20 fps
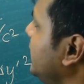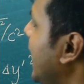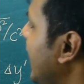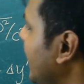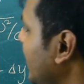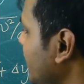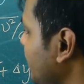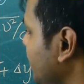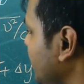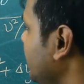
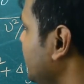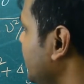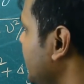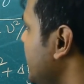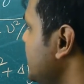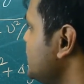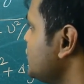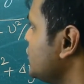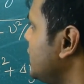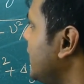angle of
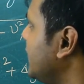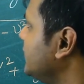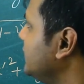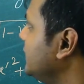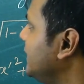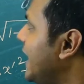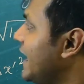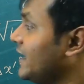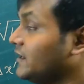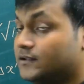inclination and the
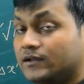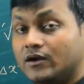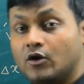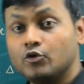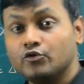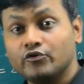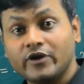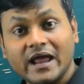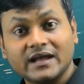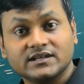length
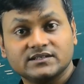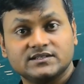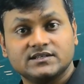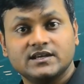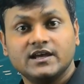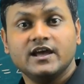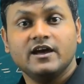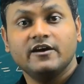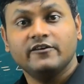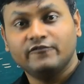contracts
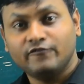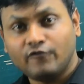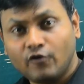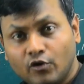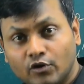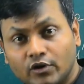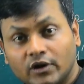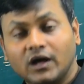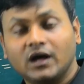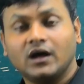
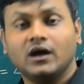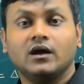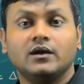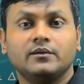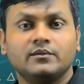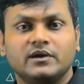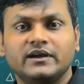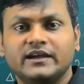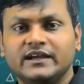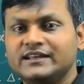for
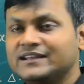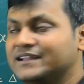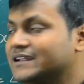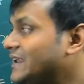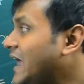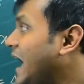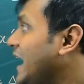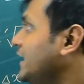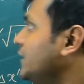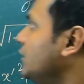a
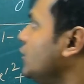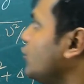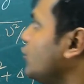inclined